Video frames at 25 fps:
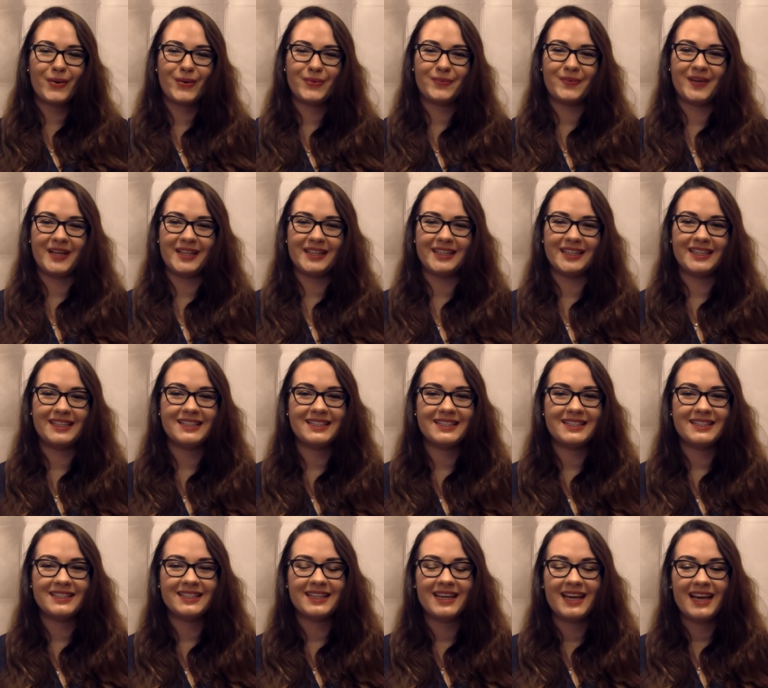on my
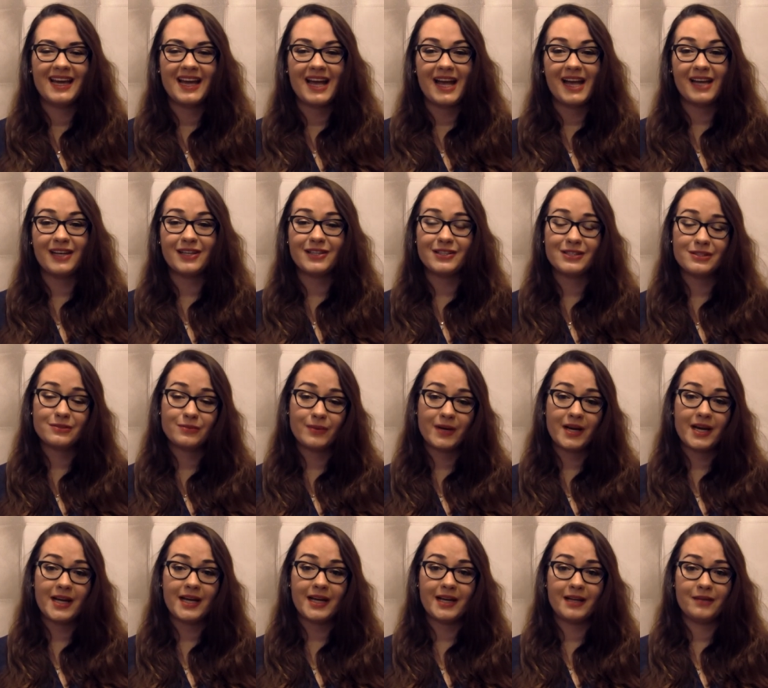list. And this is
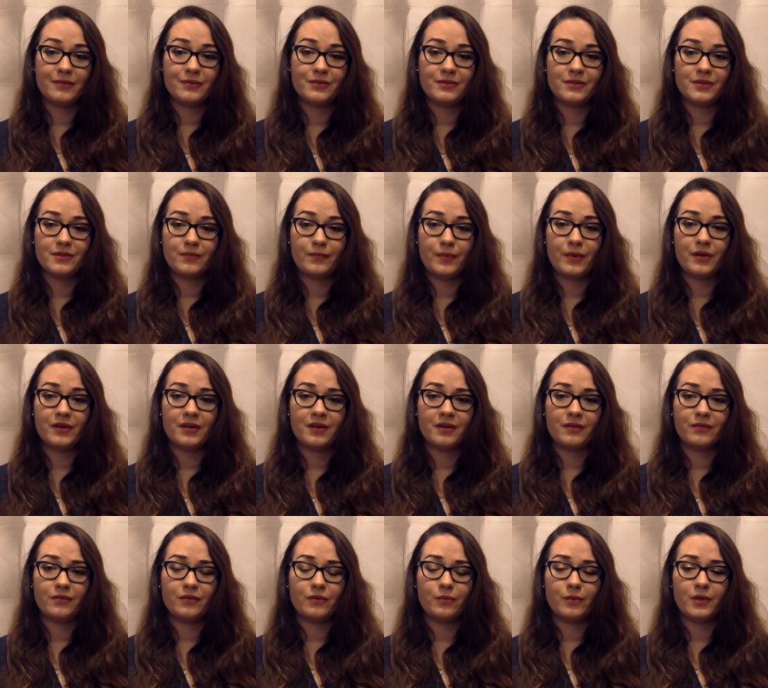why it was
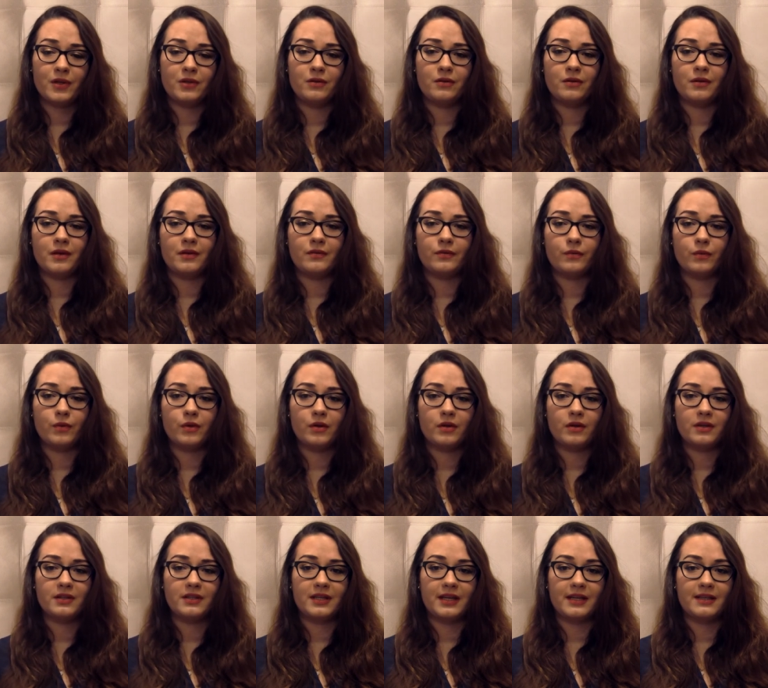important for me to have
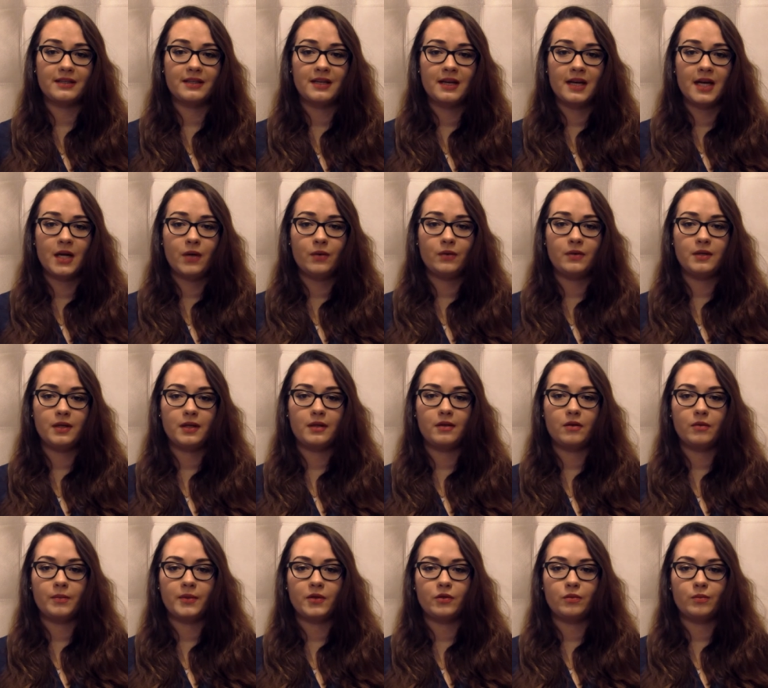work that will
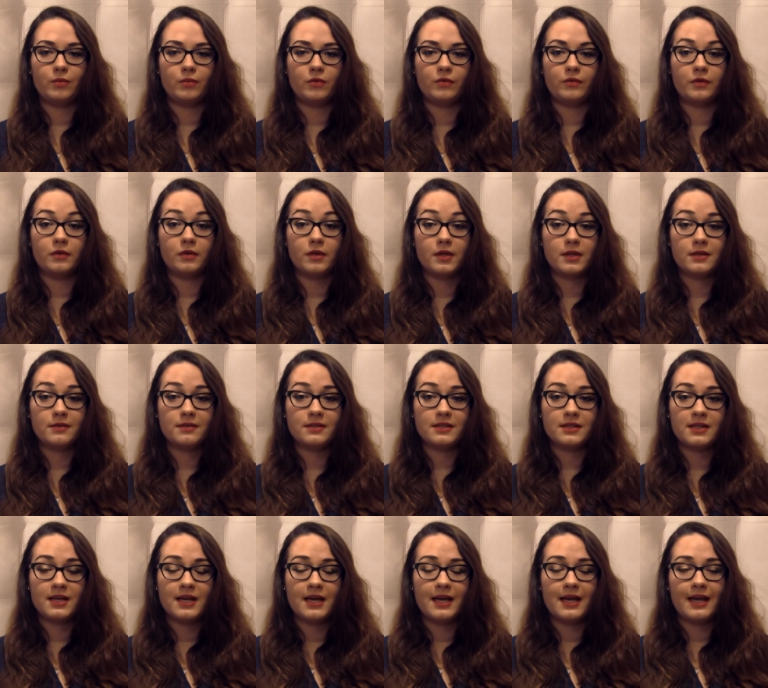allow me to move
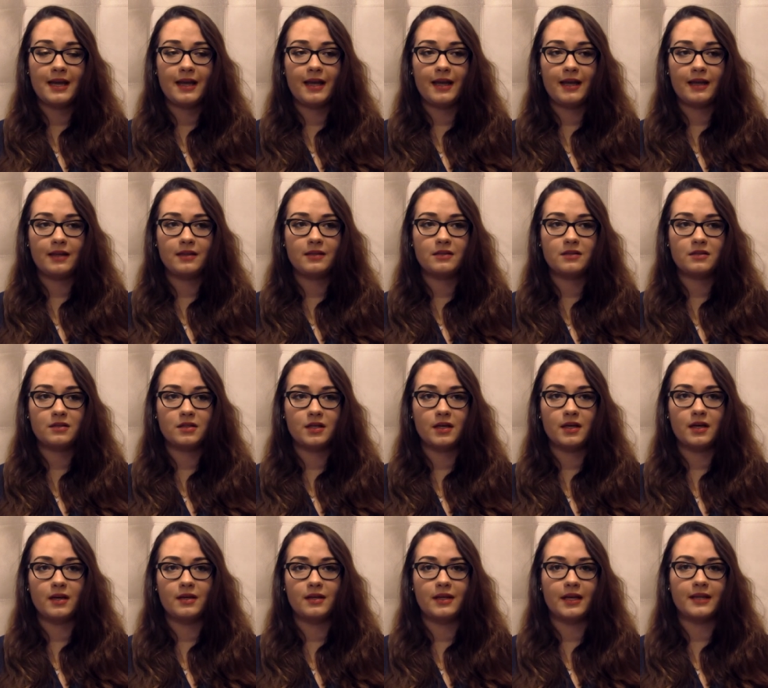around. And
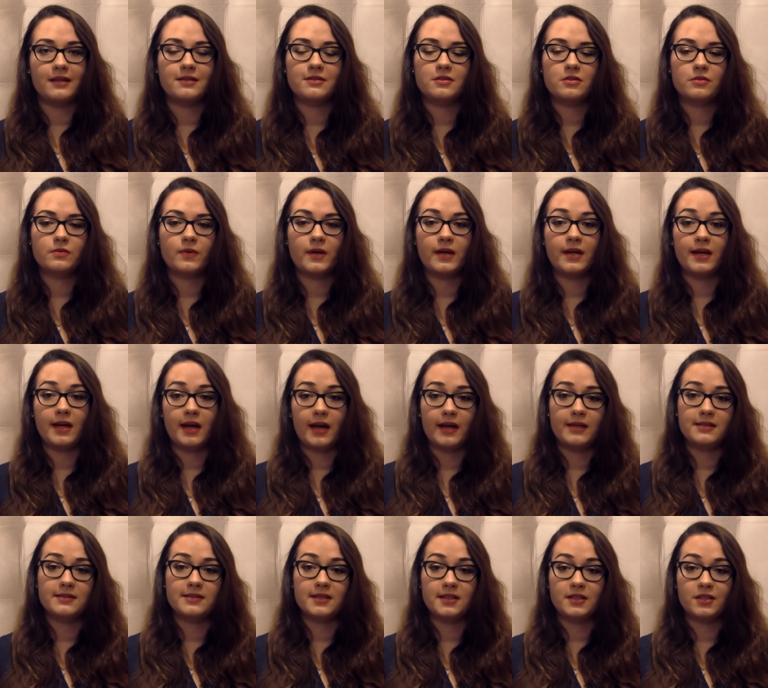uh, yeah, this is why
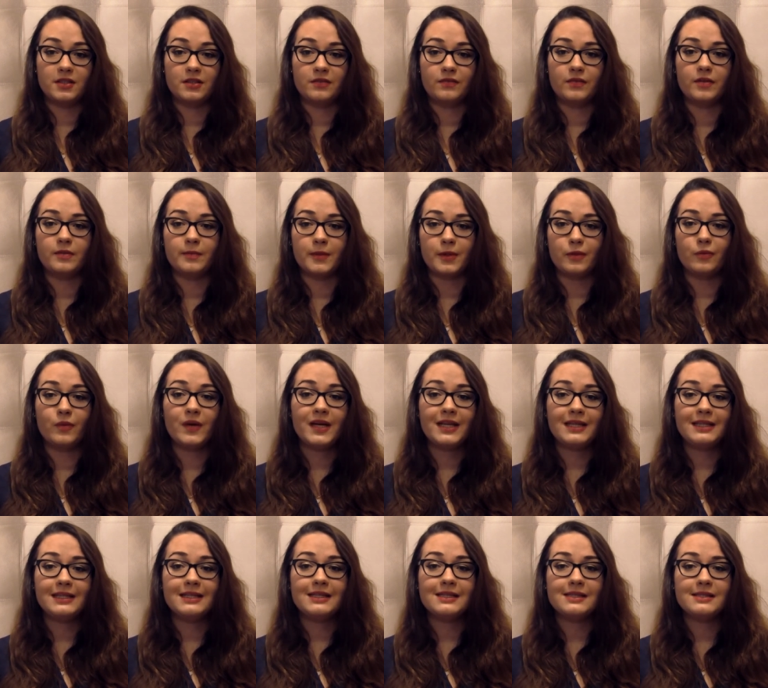I started filming
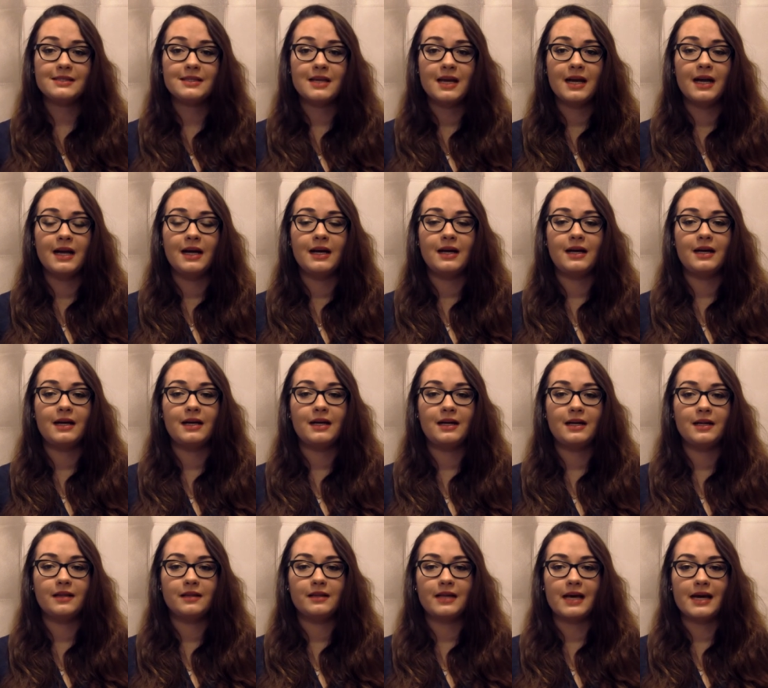weddings
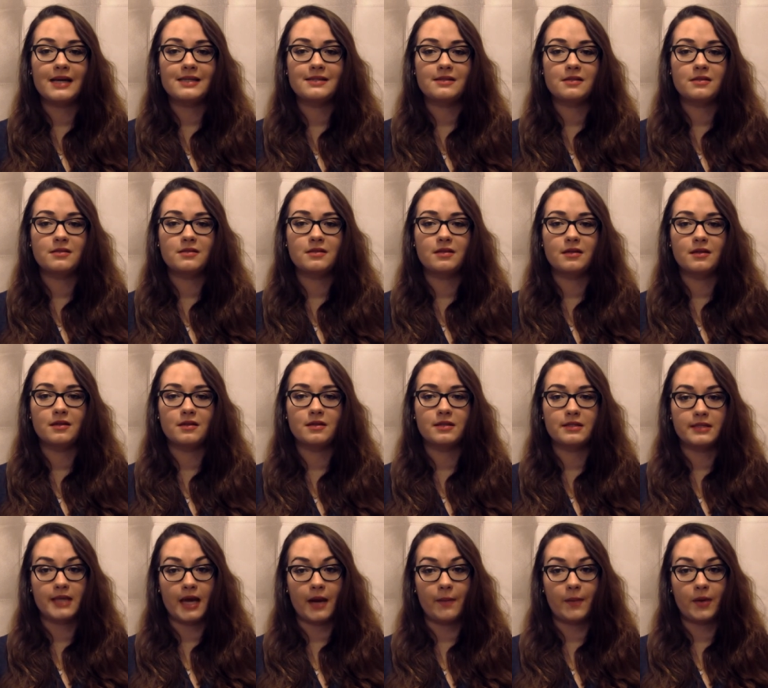uh, last uh,
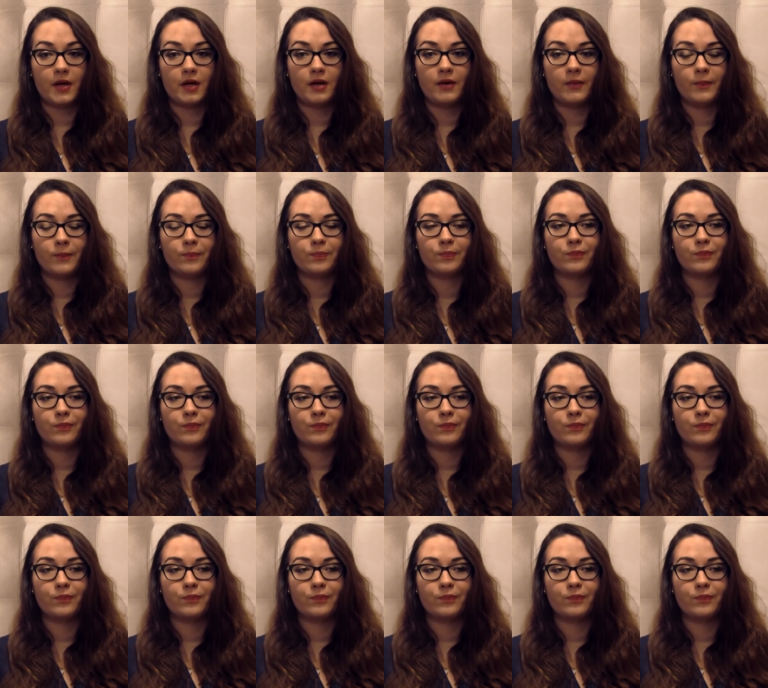summer